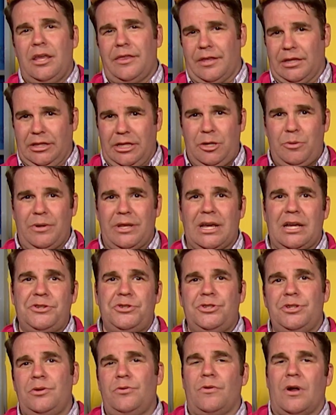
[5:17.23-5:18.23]
The liquid
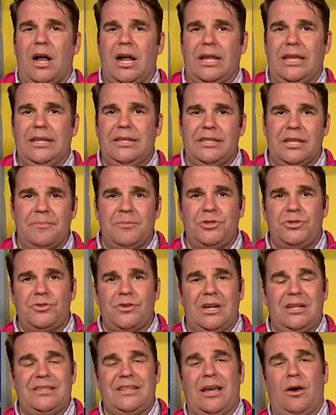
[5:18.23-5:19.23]
nitrogen rocket
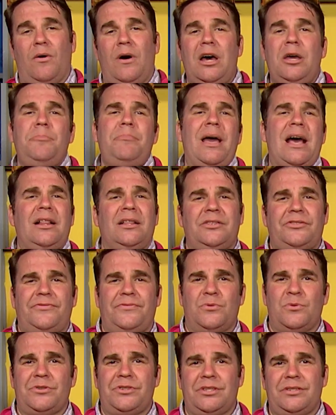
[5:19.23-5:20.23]
demonstrates how unbalanced
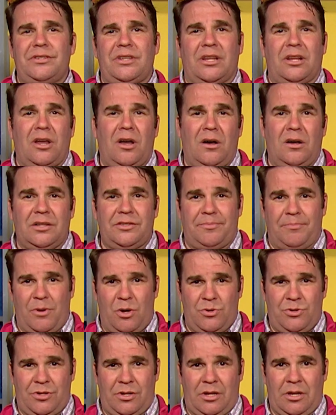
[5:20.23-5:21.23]
forces can cause
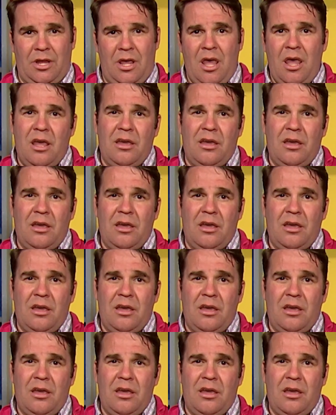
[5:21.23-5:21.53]
motion.